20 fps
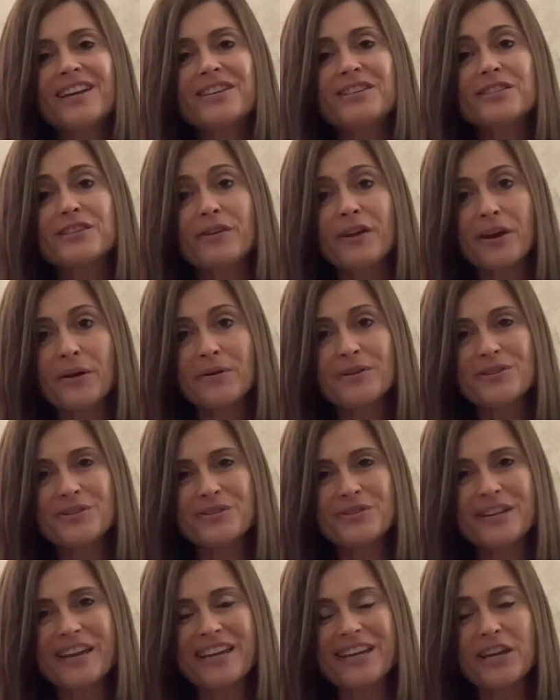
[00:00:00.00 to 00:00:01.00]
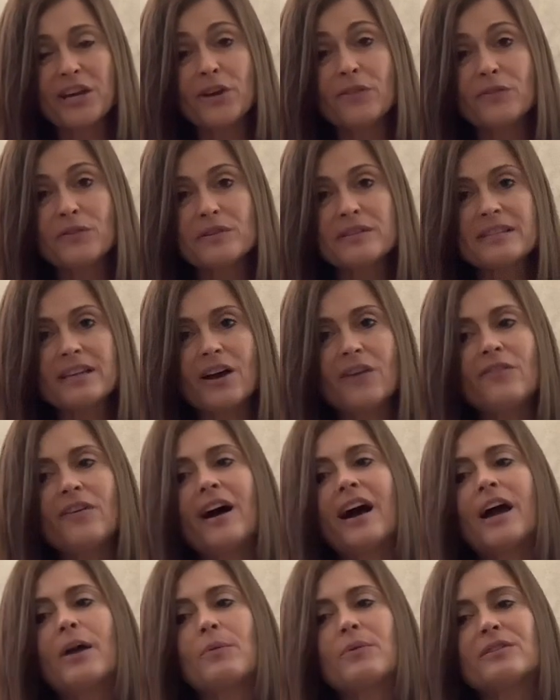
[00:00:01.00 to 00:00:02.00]
So Aries, you take care of yourself.
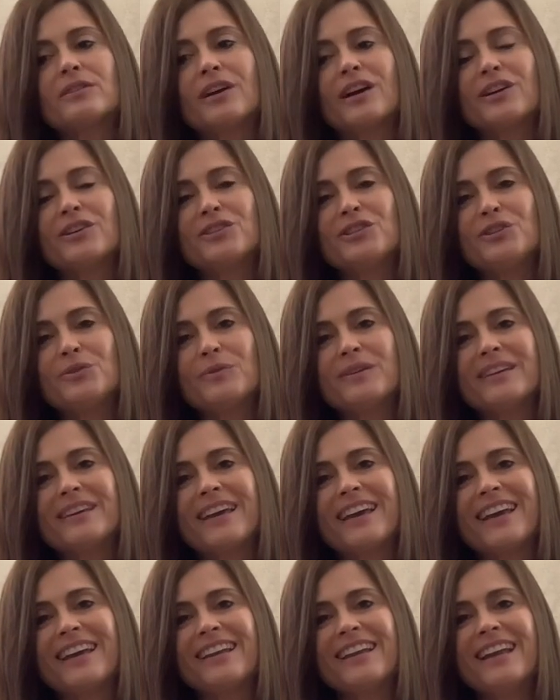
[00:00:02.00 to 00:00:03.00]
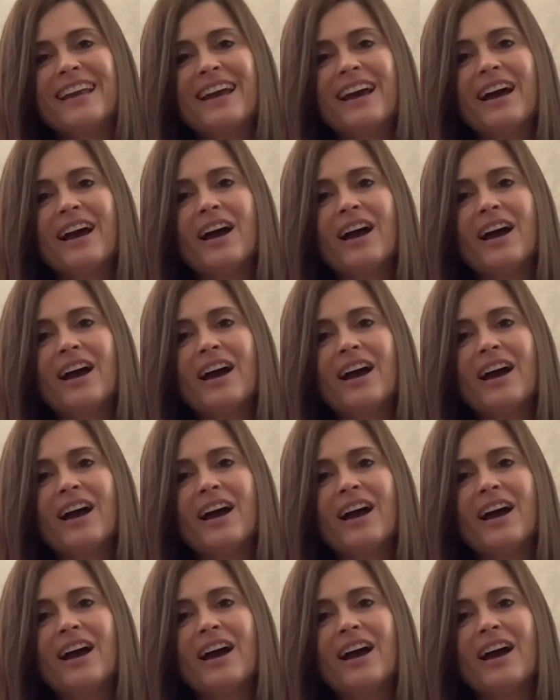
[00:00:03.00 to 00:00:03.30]
I will talk to you again